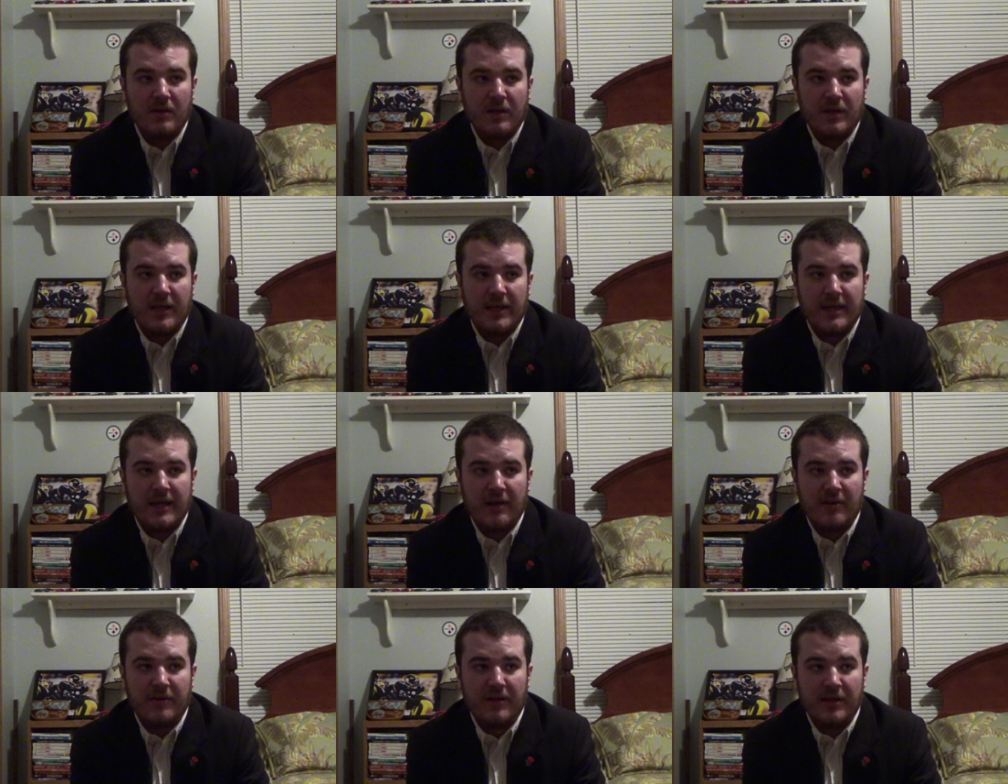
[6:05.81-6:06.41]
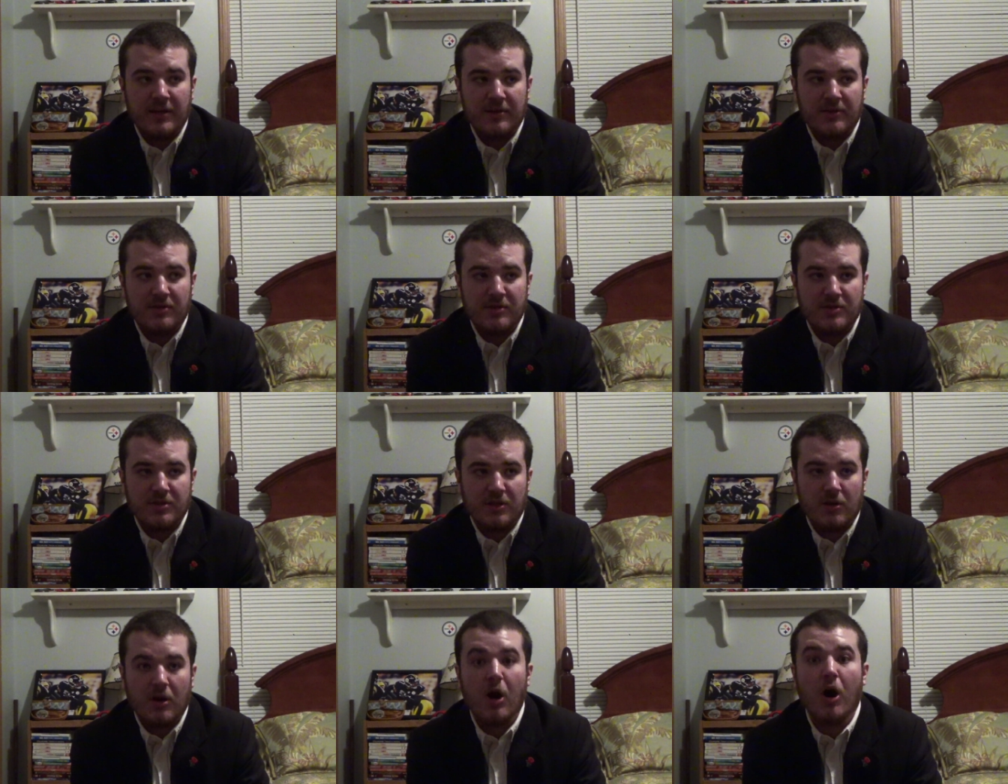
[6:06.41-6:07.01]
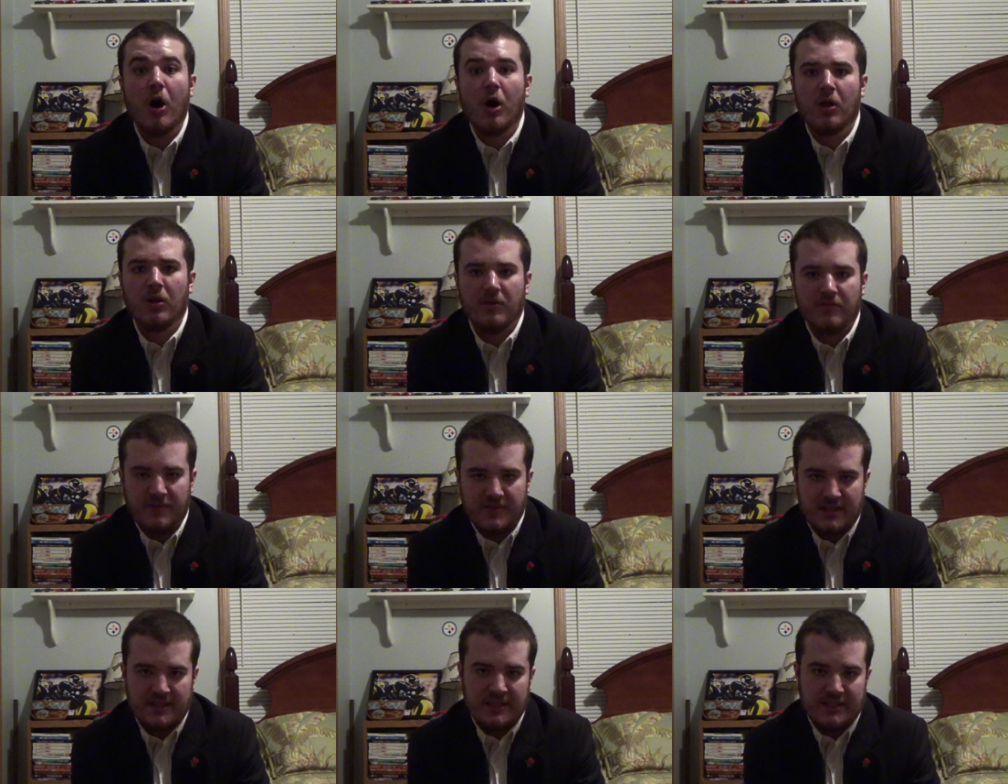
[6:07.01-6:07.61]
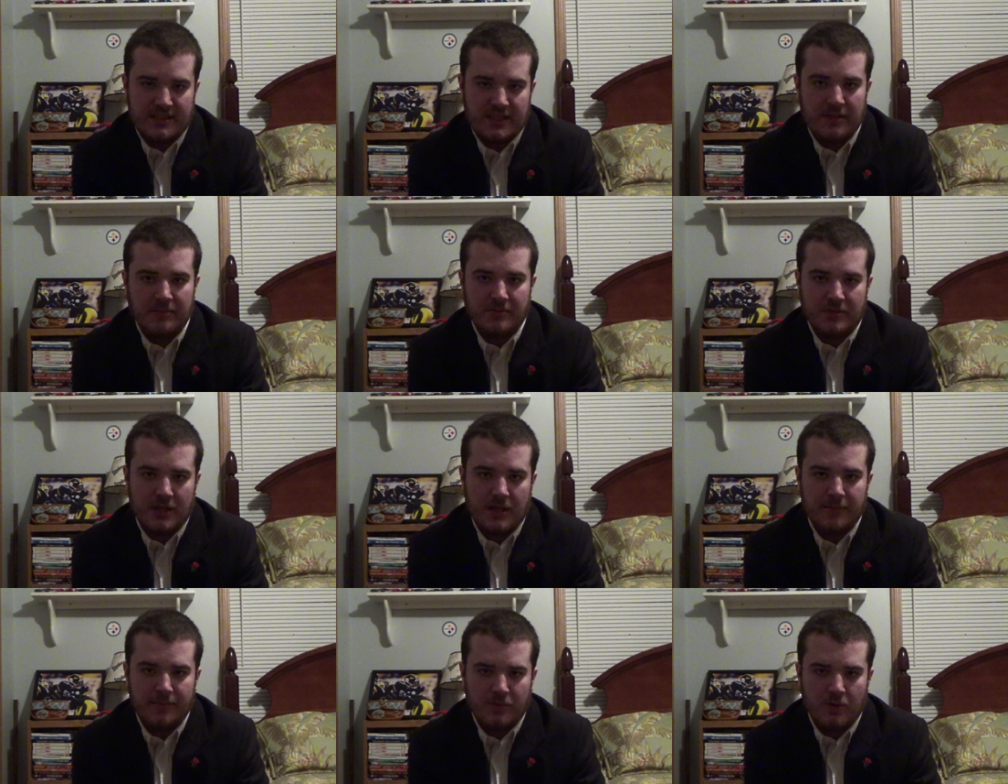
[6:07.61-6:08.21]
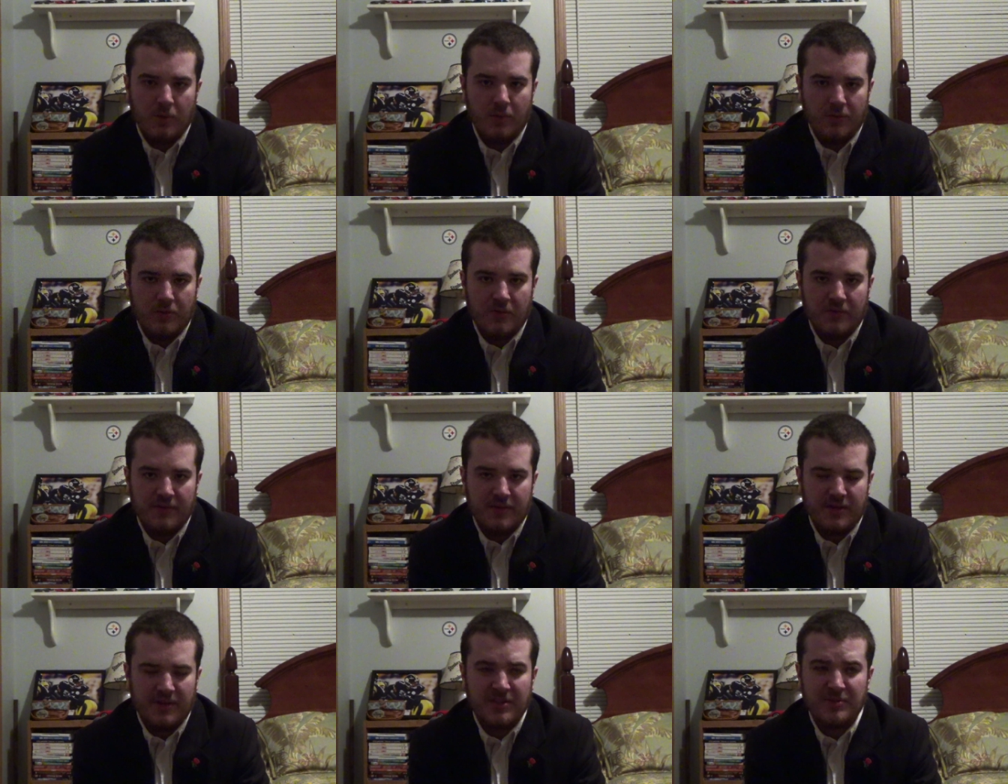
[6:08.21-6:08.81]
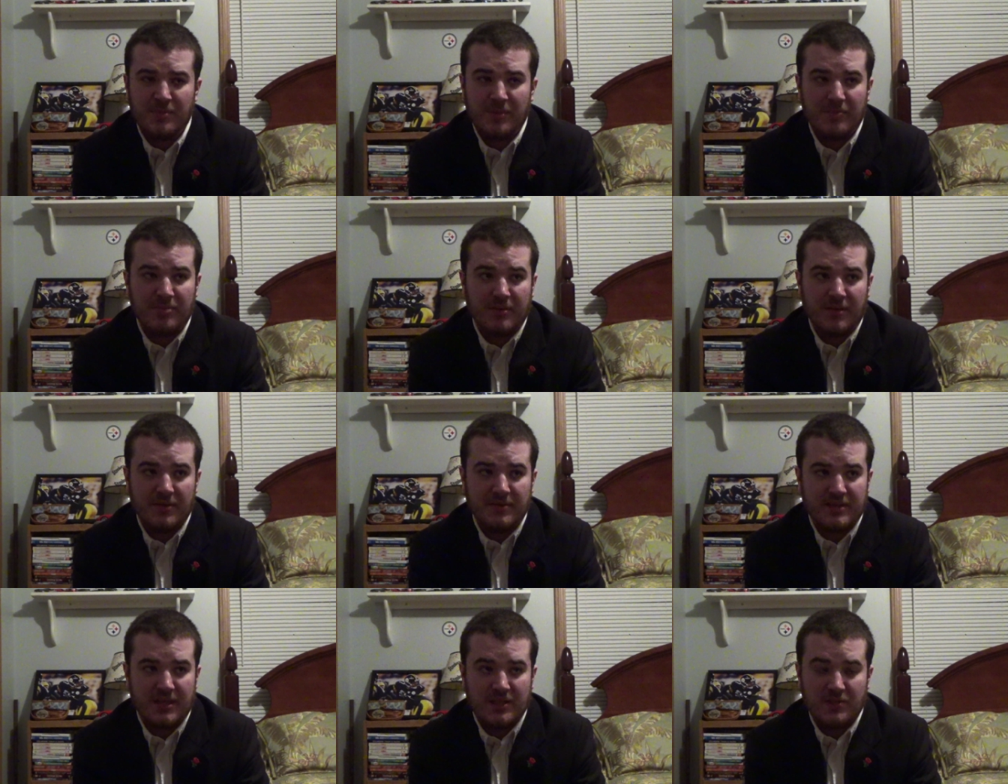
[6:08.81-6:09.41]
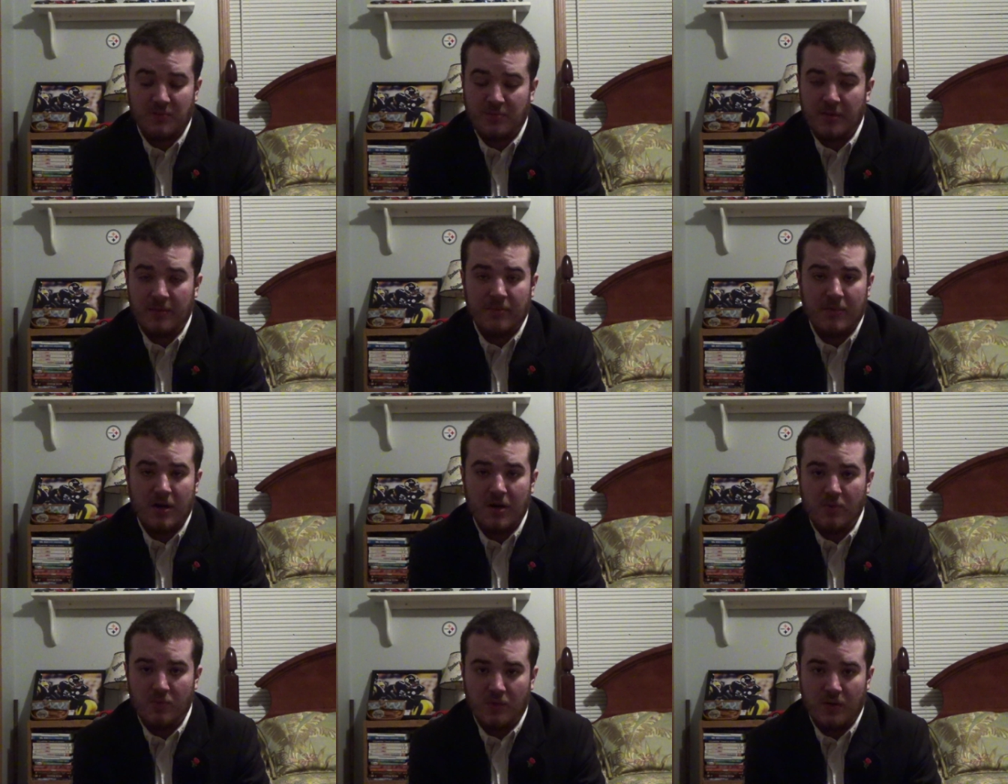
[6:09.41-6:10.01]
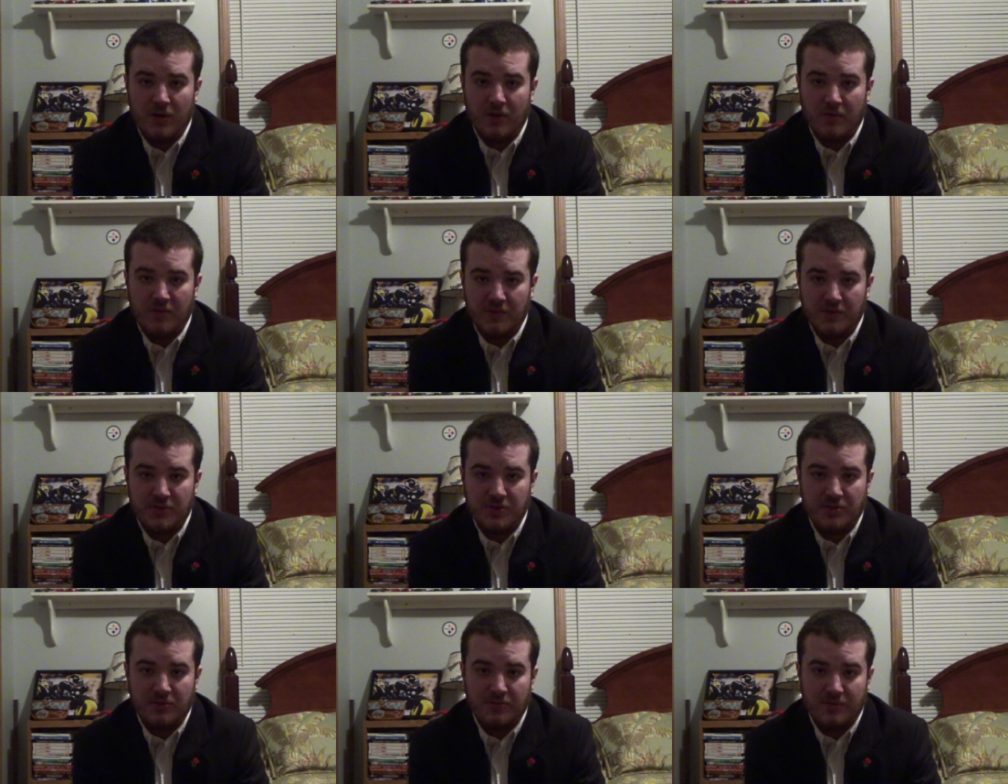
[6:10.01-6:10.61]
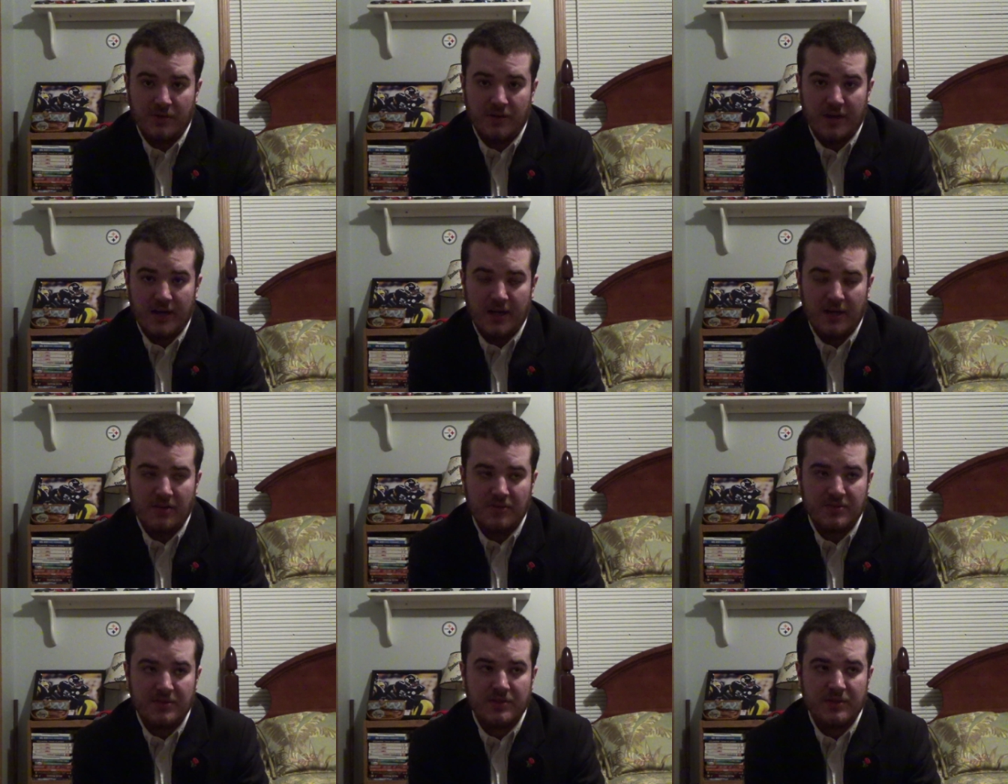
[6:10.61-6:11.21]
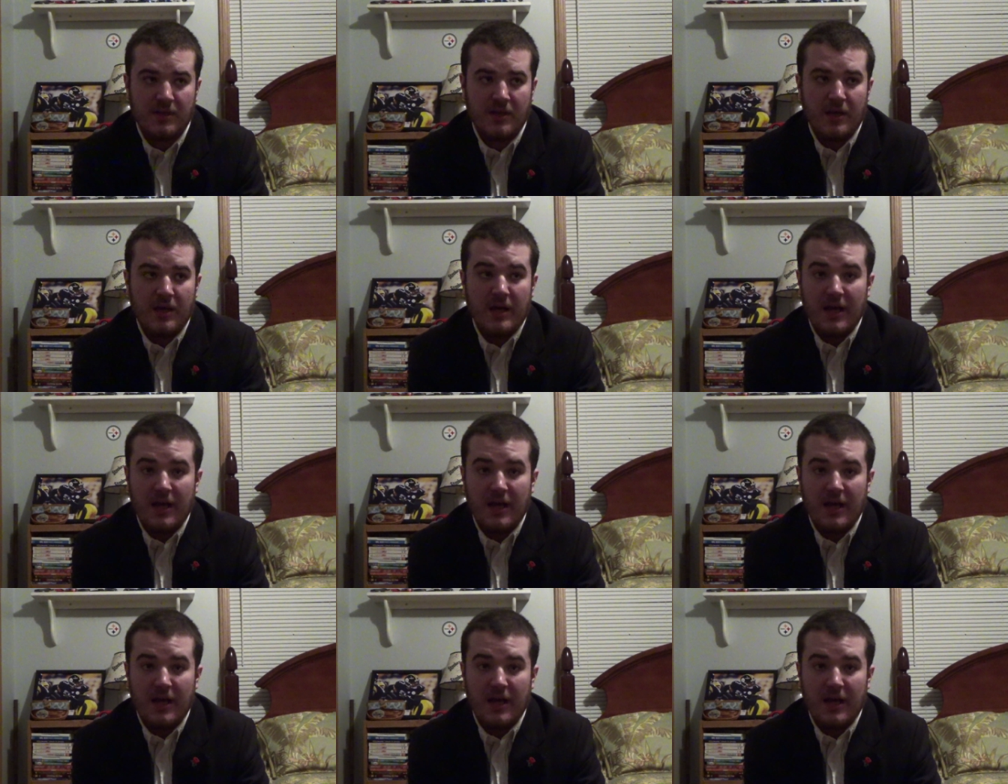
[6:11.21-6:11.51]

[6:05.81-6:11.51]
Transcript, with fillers: it kind of hinders on all of us at the same time going over there. There's been plenty of times when my mom went over to their house.